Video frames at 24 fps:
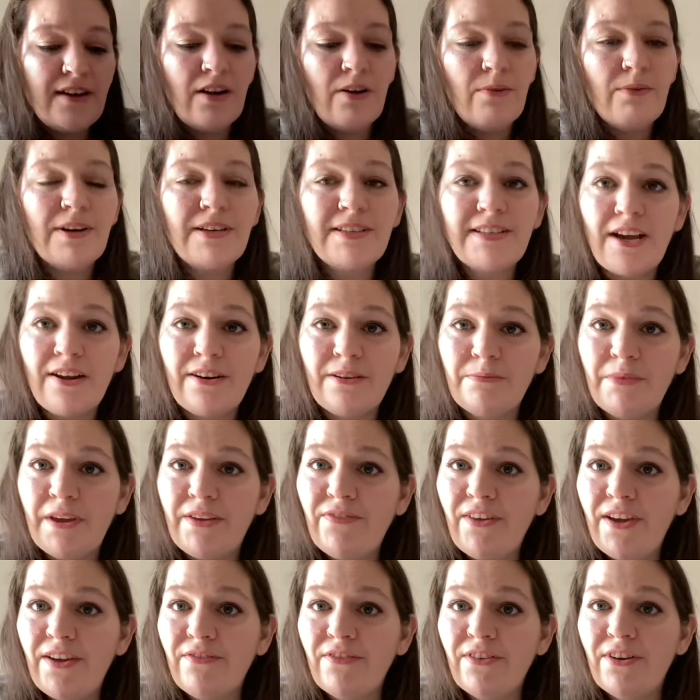worked out in my
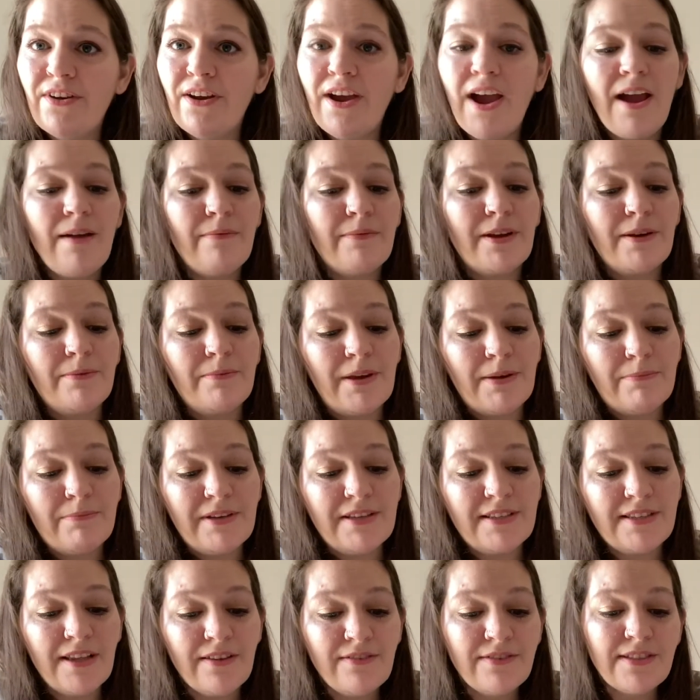favor. I'm gonna make
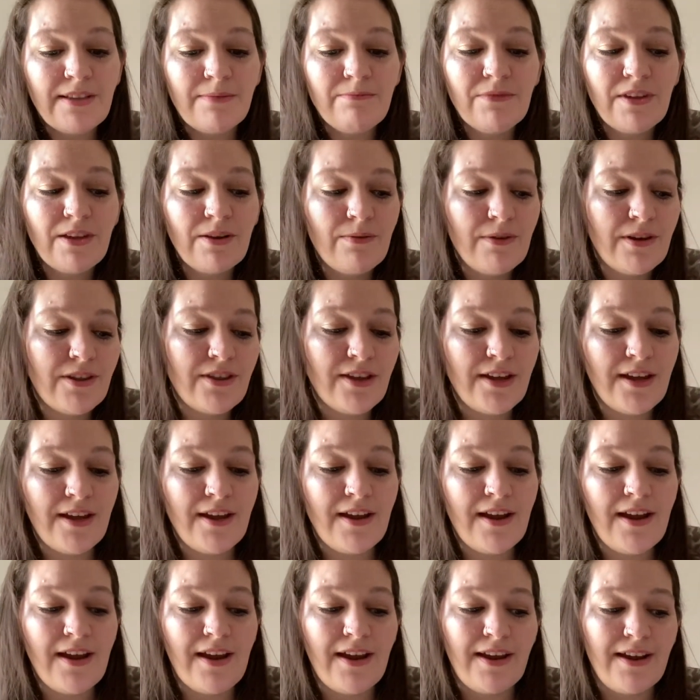myself something with it,
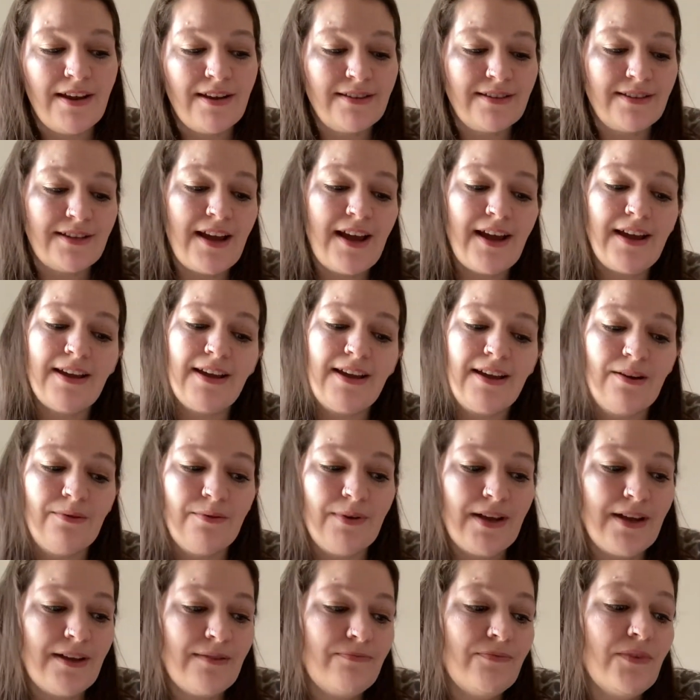and I can't
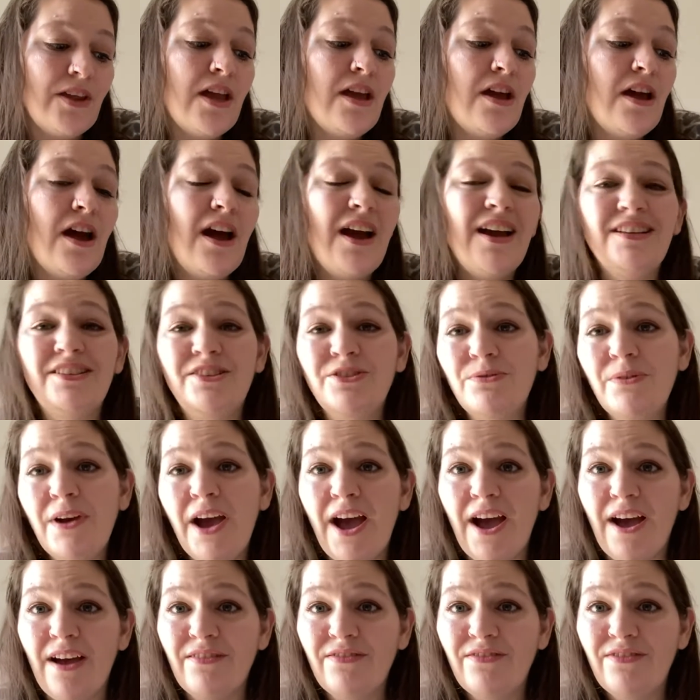wait. I do
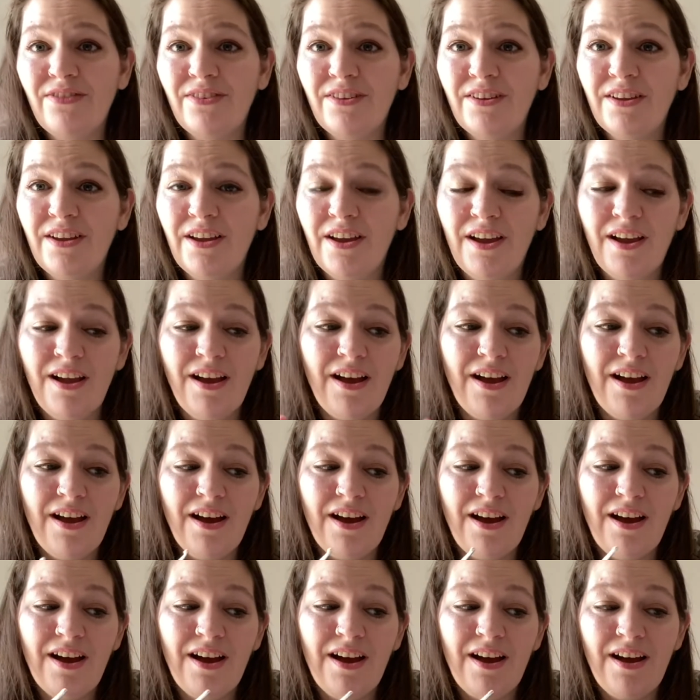have
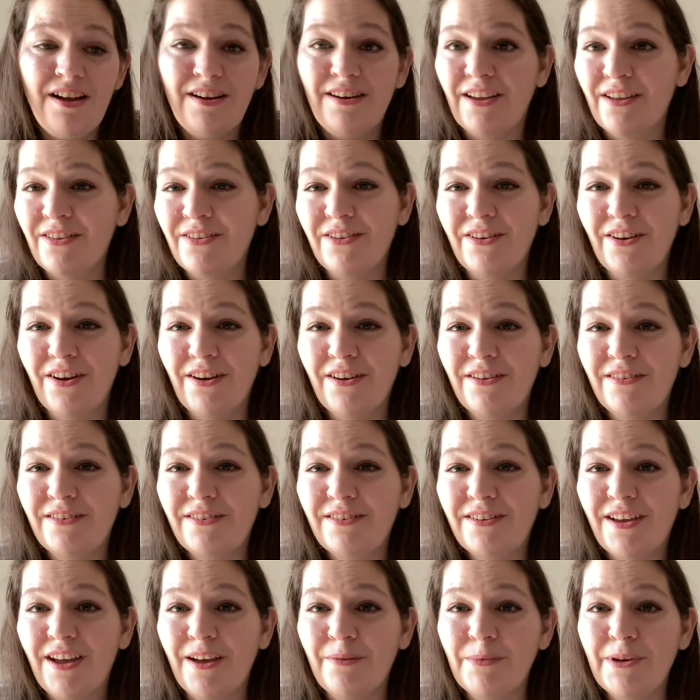another yarn
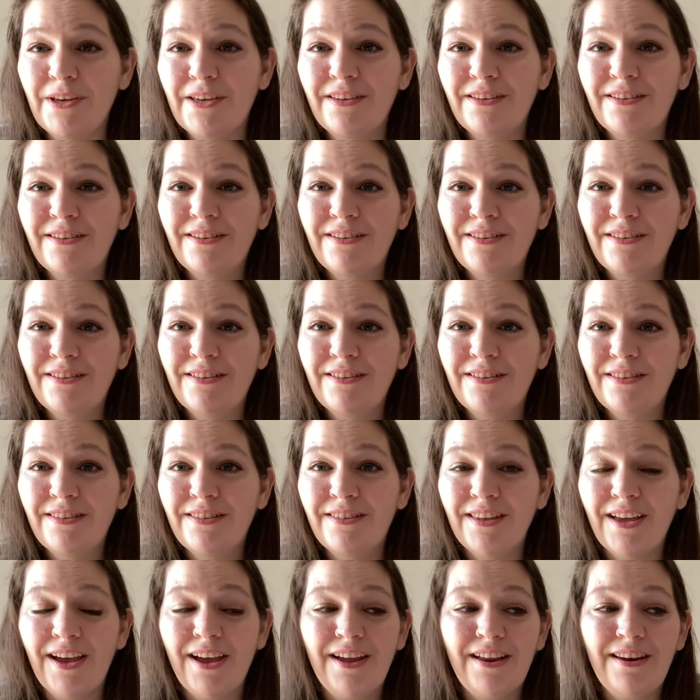coming
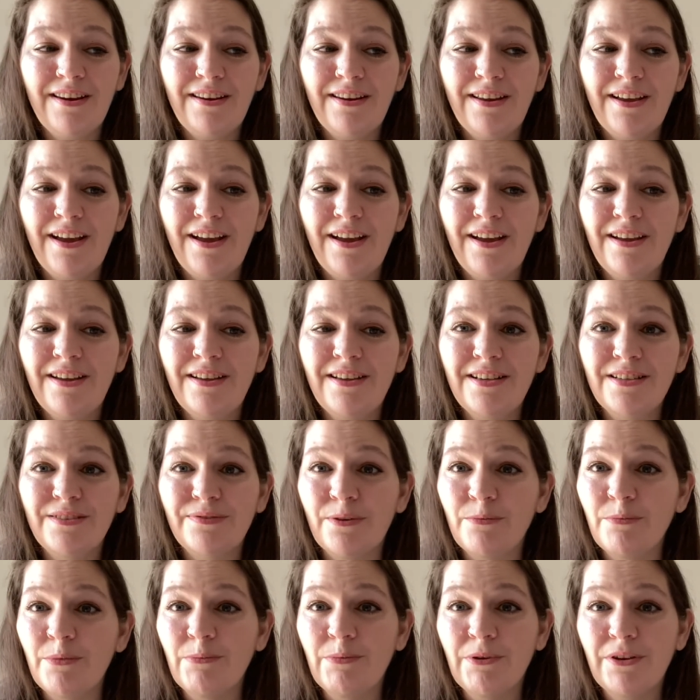that is
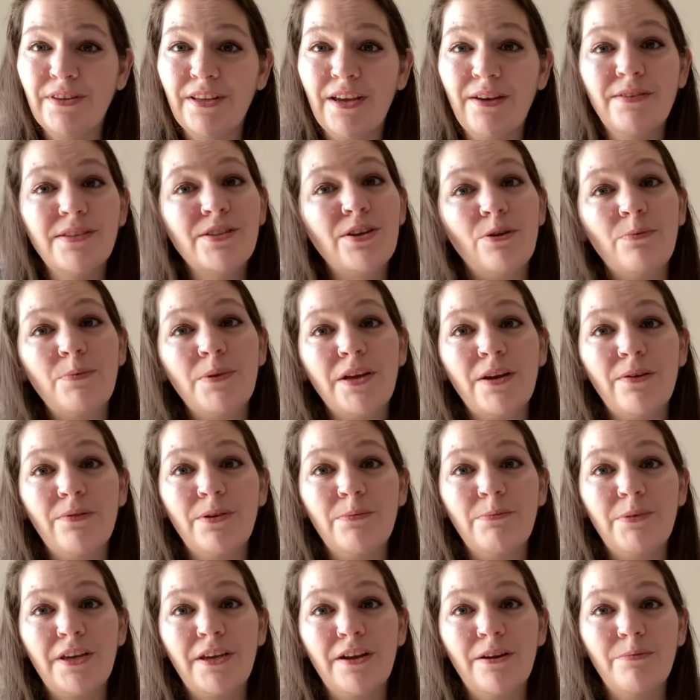from my birthday. I was hoping it would
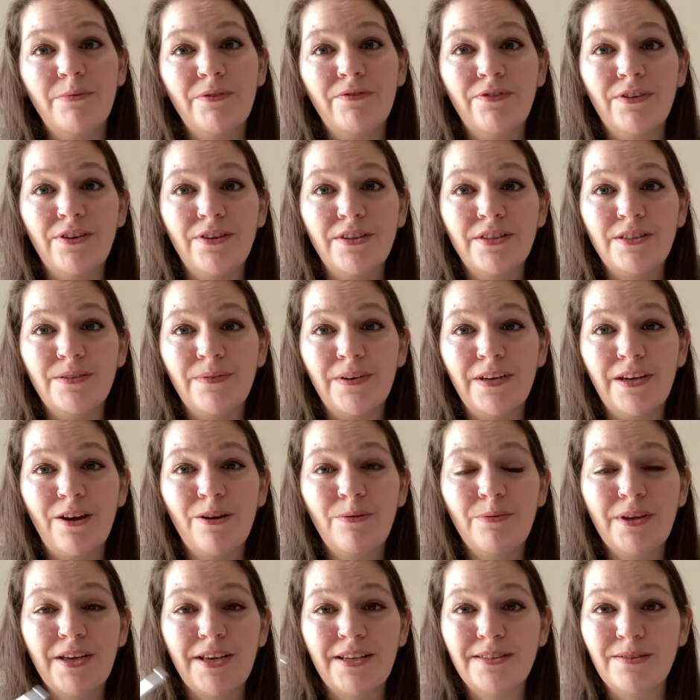be here before this video
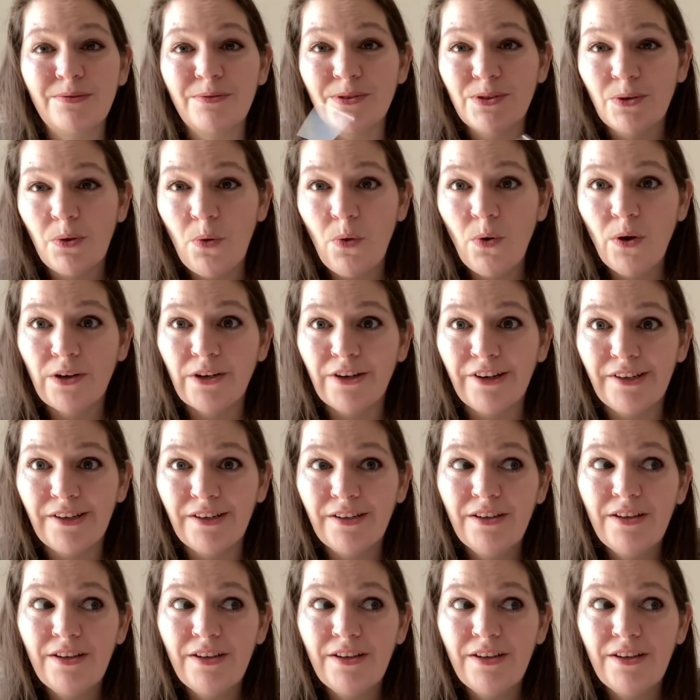because it was ordered